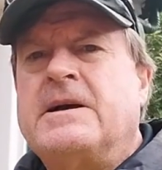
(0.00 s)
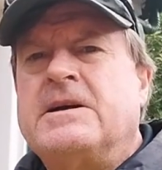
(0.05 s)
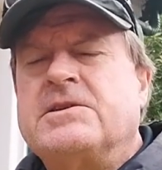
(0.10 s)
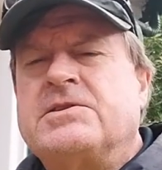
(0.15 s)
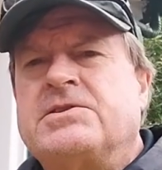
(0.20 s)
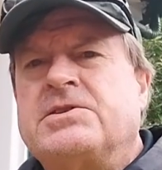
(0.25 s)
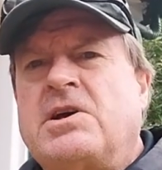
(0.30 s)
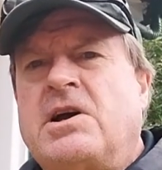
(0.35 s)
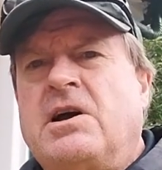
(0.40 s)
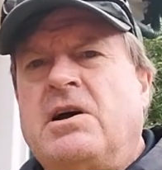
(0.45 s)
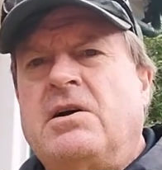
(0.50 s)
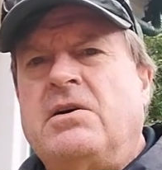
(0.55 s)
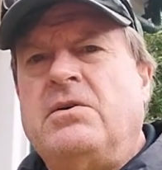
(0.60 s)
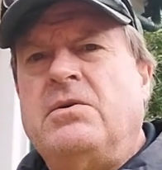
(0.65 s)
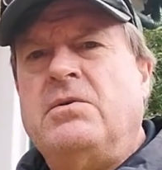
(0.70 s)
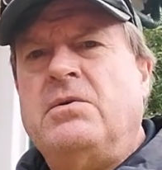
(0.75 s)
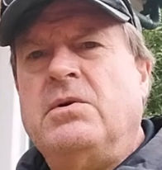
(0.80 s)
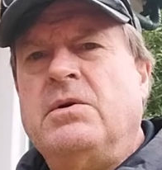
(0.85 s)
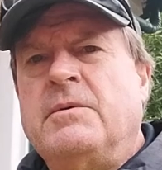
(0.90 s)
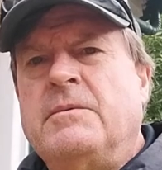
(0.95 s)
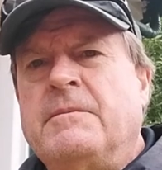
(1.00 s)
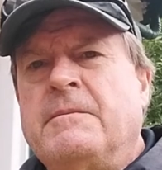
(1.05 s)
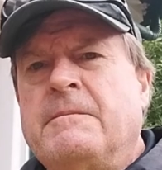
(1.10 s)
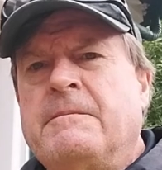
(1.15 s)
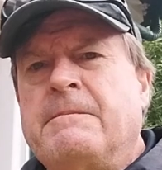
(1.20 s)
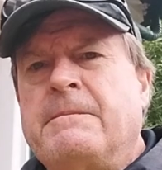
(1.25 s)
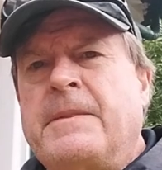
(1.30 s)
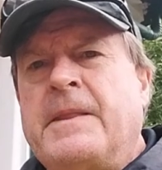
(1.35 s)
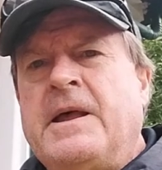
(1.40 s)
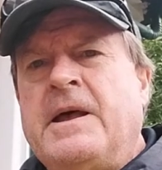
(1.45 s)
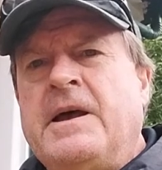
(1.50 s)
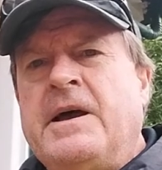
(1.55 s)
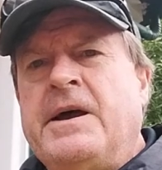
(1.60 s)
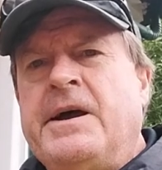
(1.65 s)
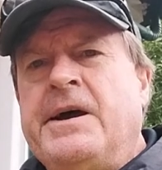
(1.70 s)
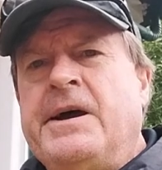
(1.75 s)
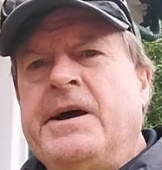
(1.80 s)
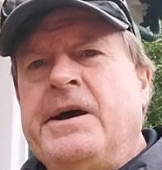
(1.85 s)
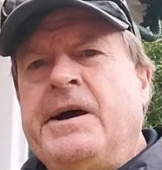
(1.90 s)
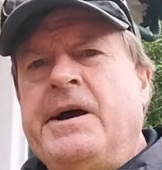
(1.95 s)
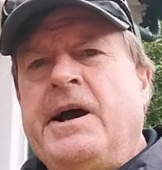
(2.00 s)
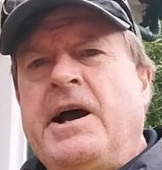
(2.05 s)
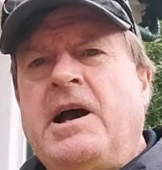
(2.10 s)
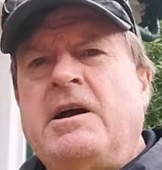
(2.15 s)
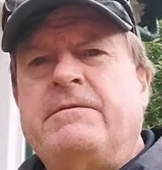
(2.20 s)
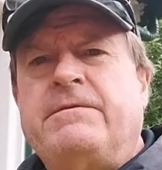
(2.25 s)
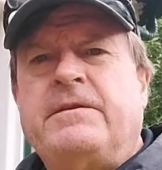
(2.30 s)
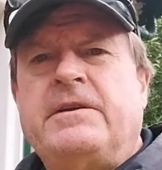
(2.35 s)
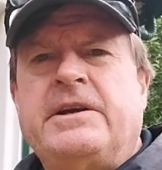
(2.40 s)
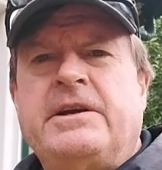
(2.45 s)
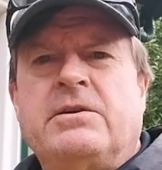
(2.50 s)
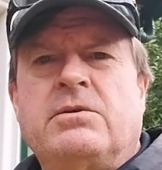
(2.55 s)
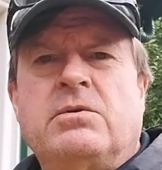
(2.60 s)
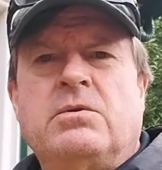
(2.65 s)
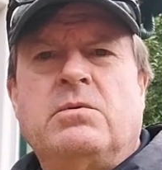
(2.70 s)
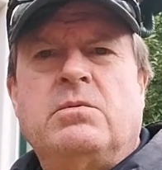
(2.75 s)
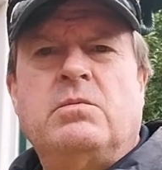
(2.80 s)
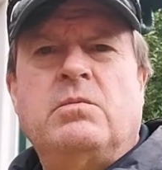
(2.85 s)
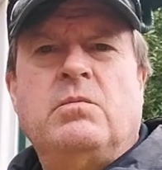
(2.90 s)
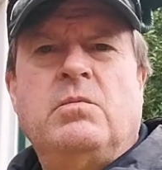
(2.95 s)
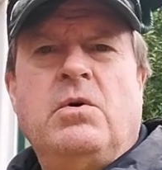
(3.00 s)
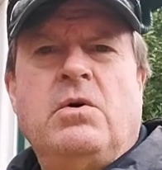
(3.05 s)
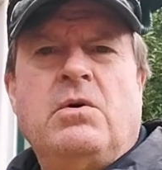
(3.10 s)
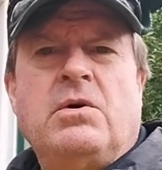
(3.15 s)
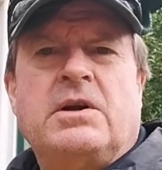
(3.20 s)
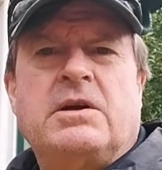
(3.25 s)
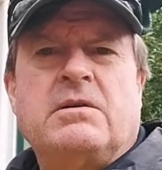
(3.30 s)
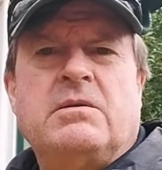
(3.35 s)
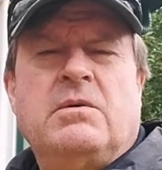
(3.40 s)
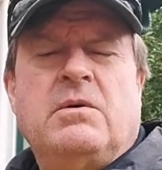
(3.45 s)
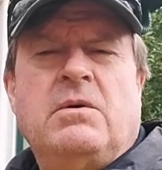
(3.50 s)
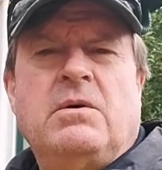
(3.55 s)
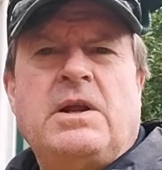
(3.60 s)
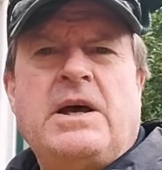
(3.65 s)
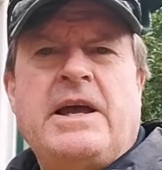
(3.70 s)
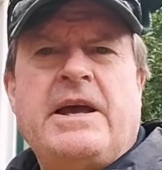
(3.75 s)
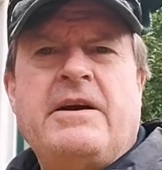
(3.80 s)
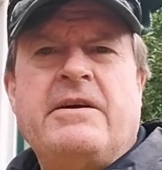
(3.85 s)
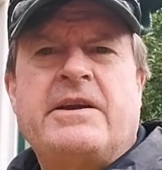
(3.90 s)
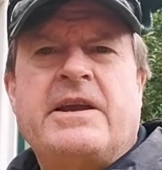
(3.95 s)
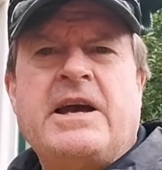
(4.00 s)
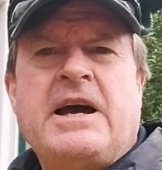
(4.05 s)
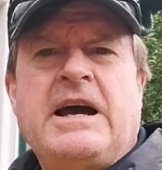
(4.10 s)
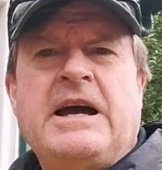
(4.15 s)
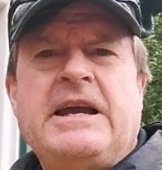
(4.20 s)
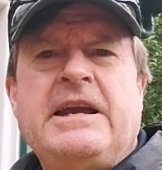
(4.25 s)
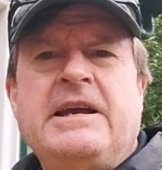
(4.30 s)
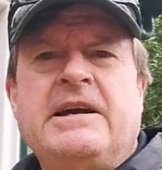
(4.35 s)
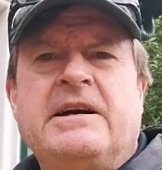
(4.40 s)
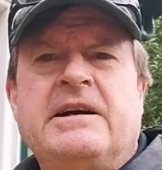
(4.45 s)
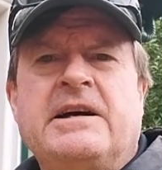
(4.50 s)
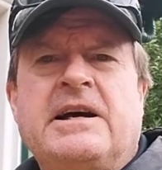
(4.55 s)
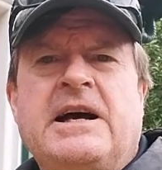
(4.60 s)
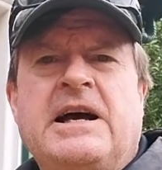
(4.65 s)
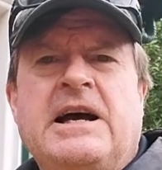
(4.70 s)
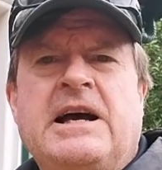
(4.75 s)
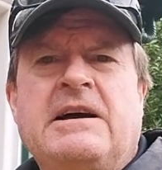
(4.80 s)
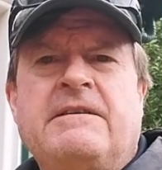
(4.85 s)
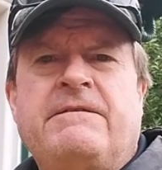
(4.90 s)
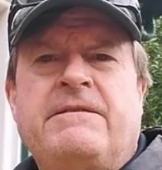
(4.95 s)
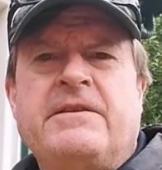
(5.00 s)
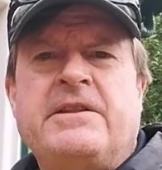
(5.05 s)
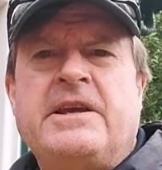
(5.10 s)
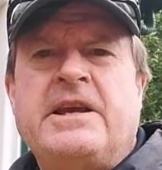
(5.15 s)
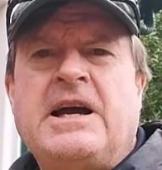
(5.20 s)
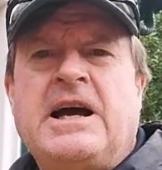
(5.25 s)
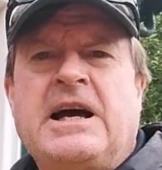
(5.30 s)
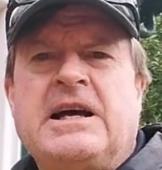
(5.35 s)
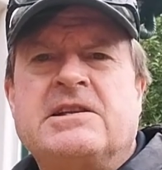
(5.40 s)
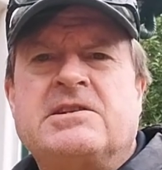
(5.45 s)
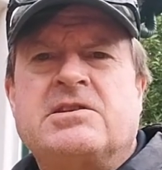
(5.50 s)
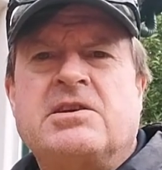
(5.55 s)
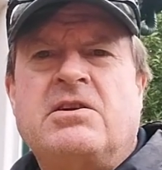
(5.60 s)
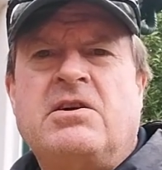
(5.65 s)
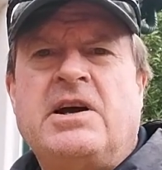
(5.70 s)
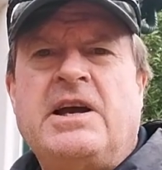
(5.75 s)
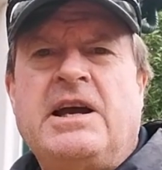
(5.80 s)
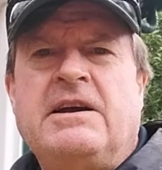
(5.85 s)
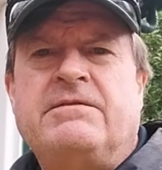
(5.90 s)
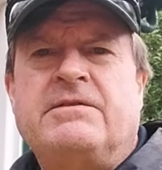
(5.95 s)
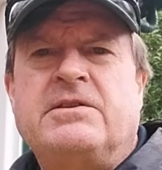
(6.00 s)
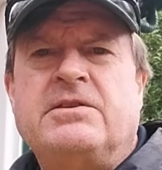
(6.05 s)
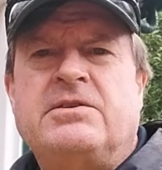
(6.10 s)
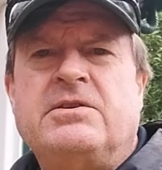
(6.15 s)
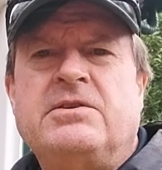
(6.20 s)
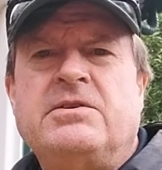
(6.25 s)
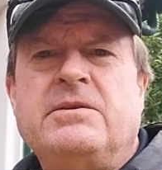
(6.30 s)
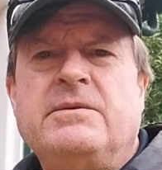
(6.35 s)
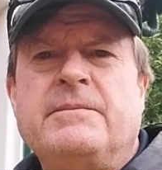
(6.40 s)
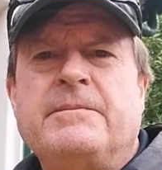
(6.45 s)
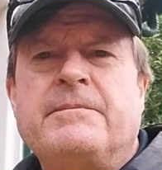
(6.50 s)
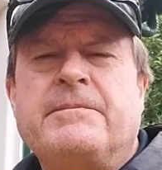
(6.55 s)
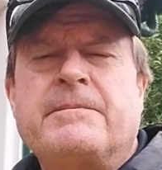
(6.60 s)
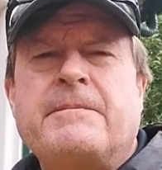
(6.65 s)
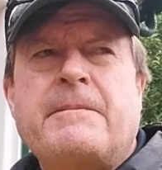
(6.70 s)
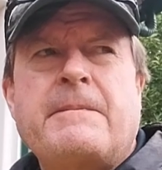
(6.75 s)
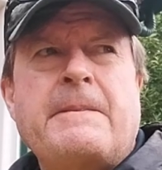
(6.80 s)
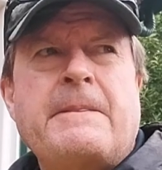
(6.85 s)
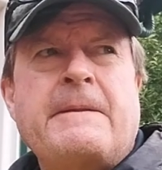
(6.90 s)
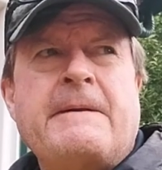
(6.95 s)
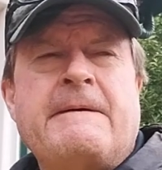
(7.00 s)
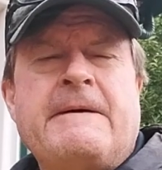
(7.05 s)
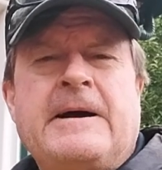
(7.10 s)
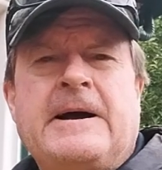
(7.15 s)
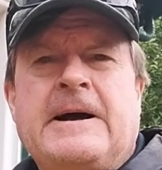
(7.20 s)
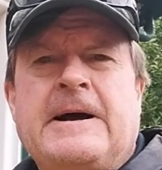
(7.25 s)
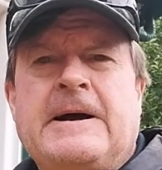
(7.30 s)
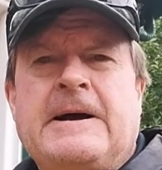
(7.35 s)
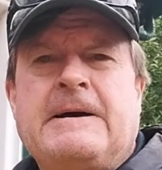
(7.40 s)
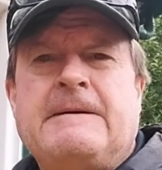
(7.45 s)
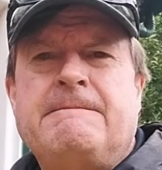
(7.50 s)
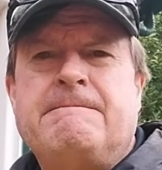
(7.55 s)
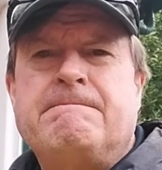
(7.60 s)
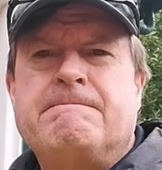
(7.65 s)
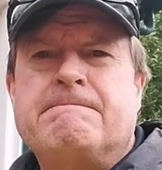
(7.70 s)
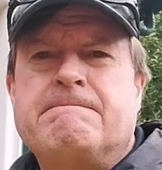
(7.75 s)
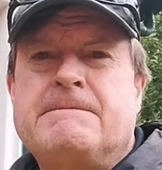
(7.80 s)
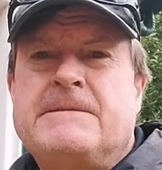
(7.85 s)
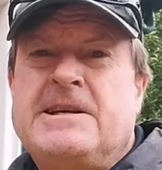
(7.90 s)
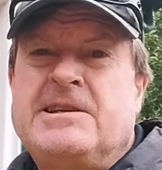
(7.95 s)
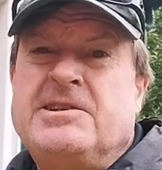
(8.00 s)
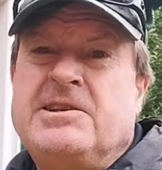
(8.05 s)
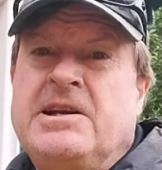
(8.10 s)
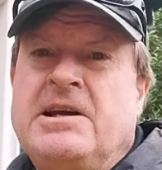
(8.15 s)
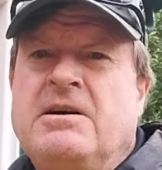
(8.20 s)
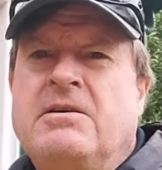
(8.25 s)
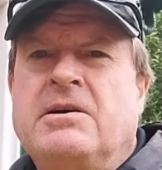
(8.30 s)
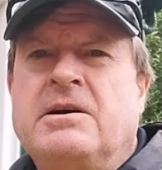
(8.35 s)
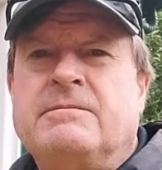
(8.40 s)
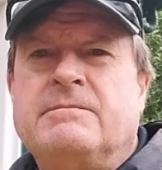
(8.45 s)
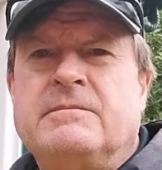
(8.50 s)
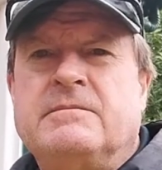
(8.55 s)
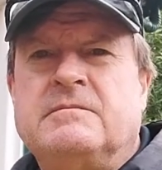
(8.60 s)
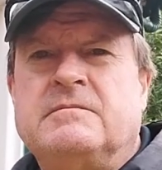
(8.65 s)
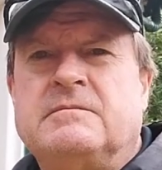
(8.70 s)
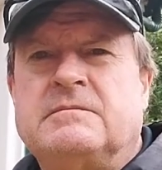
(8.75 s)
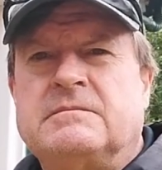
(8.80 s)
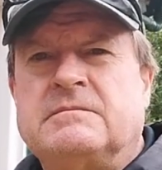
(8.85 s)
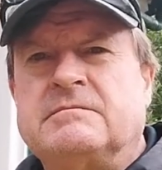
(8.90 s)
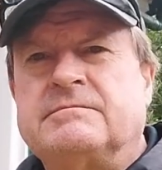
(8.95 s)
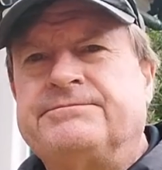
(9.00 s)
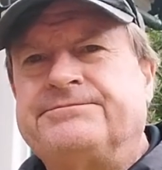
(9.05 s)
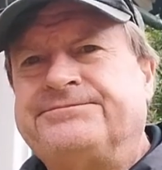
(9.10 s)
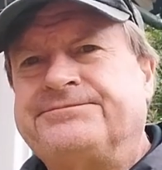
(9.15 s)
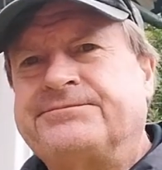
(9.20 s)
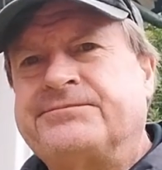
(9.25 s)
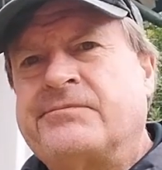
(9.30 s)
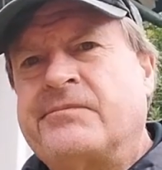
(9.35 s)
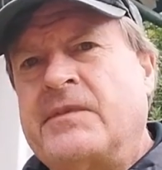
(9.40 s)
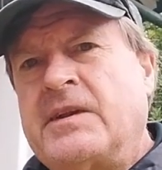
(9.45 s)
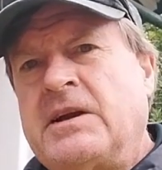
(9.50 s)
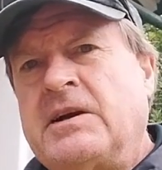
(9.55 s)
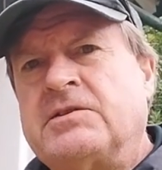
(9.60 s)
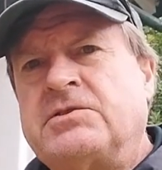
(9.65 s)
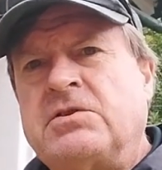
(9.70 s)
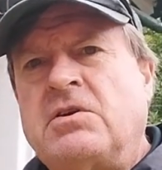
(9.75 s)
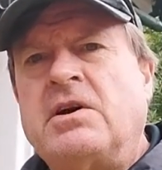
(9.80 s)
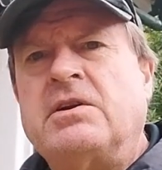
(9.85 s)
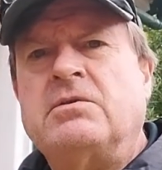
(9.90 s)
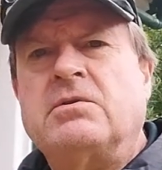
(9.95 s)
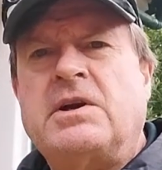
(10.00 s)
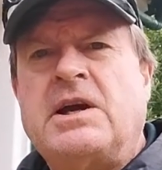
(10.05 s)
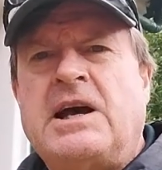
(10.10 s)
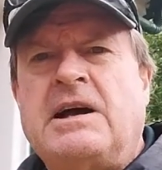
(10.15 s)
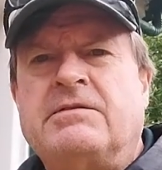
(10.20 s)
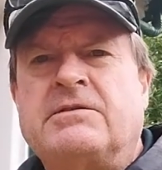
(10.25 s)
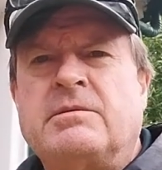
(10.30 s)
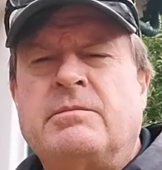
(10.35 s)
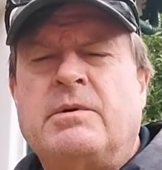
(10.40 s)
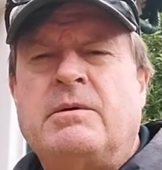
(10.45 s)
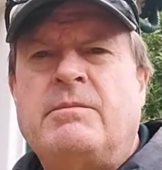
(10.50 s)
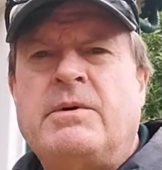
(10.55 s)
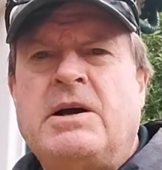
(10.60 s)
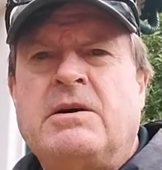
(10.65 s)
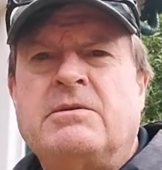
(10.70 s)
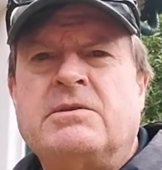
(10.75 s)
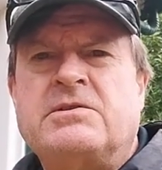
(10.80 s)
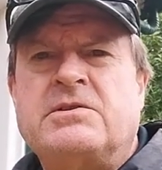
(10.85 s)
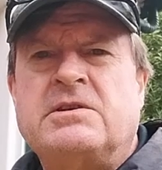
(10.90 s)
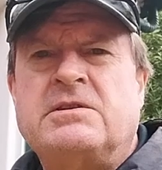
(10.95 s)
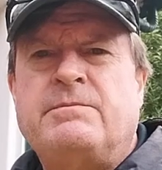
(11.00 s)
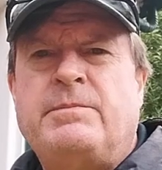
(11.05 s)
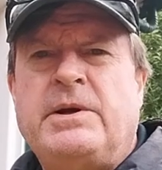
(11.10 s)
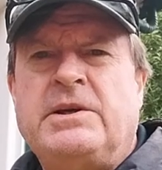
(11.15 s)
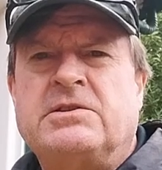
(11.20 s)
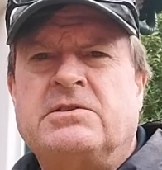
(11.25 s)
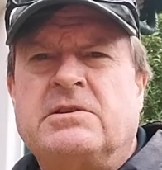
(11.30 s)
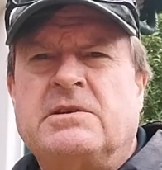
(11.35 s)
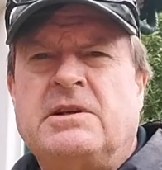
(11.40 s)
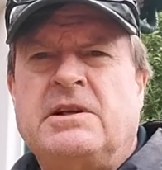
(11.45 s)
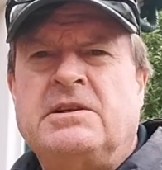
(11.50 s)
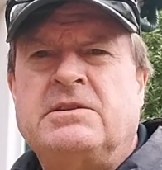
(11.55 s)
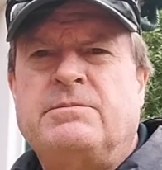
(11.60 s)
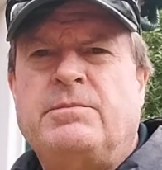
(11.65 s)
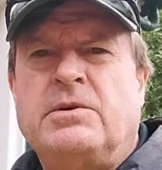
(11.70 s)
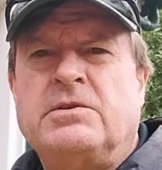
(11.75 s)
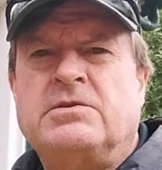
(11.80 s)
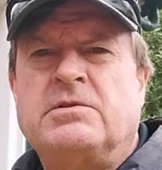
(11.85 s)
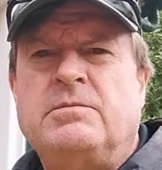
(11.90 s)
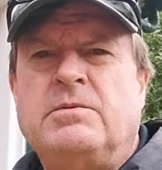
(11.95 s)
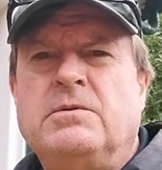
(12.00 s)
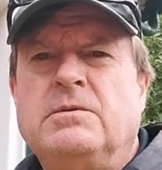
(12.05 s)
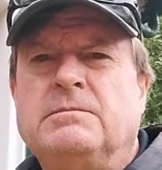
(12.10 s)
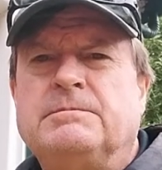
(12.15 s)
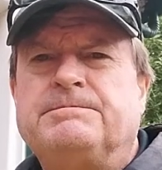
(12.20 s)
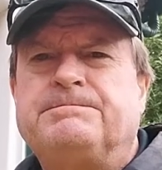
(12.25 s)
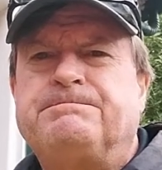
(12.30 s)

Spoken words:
So hopefully it'll work all a-okay for the yards that I have to do. As you know, I try and look after my mowers as best as possible.